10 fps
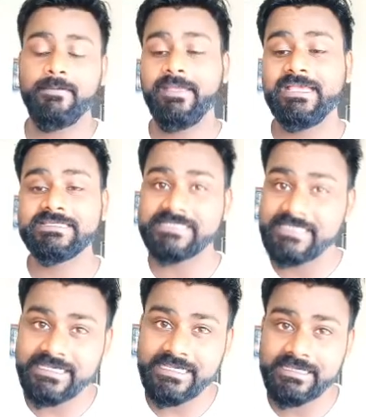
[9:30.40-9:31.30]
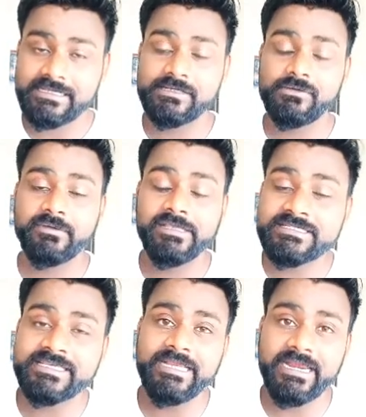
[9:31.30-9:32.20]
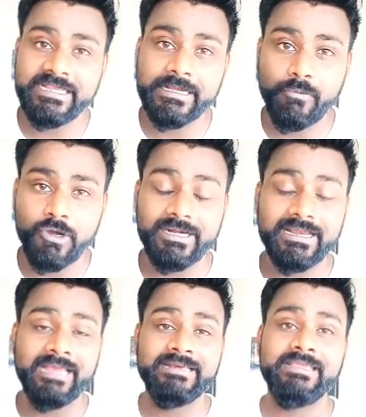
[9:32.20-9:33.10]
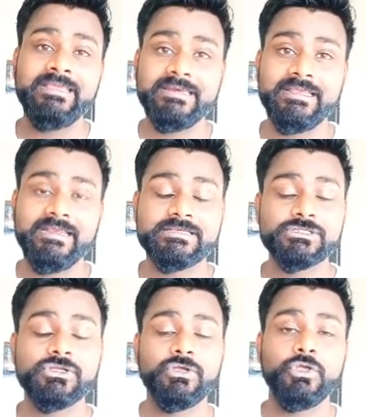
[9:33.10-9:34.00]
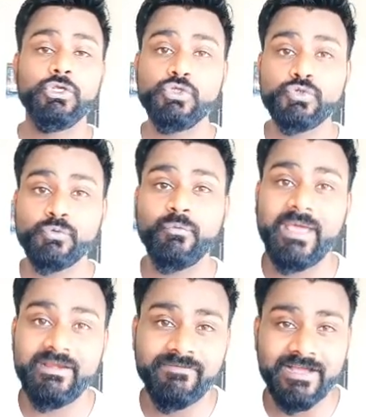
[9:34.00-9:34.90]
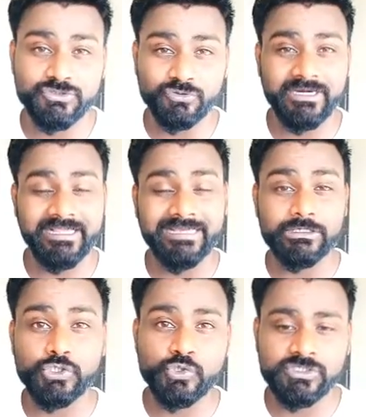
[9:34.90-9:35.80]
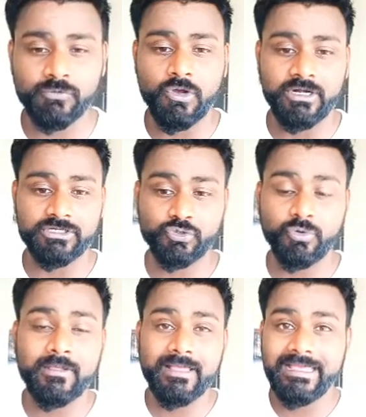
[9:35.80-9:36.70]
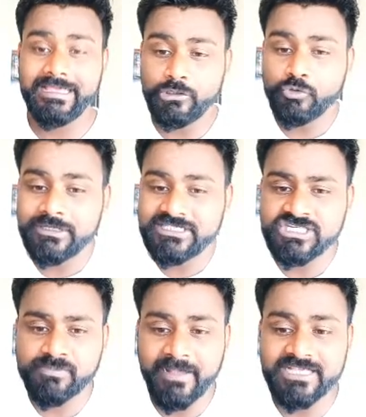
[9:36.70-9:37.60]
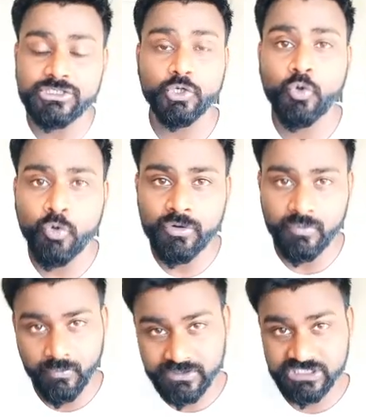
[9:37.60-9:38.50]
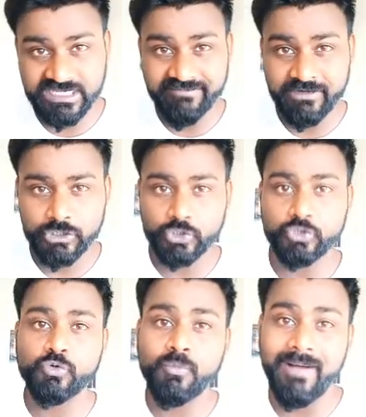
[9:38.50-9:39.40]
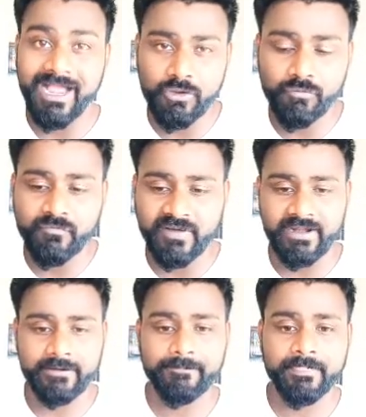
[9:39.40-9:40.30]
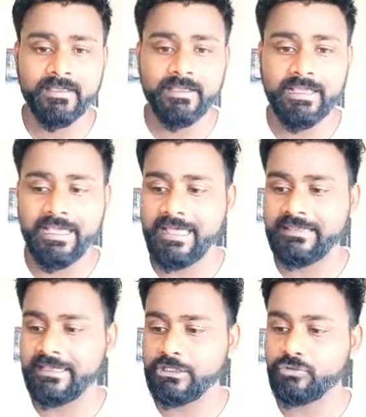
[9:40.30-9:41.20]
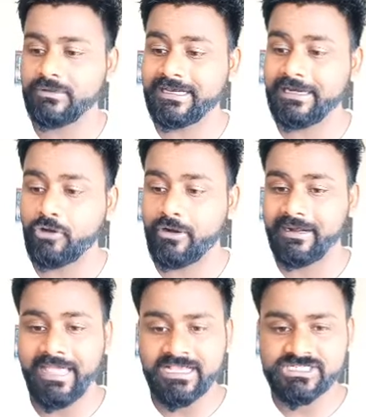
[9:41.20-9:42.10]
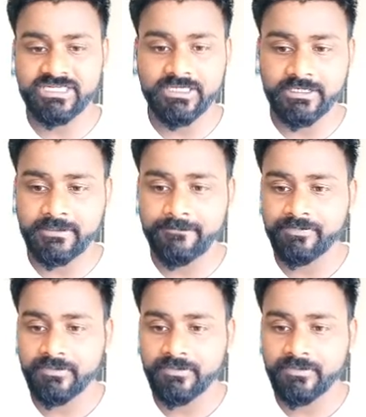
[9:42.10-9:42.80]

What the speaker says: because he is creating a wallet and he needs you to verify so that he can use the wallet. So you will just paste the code which is given to you by your friend, and then you will click on next here,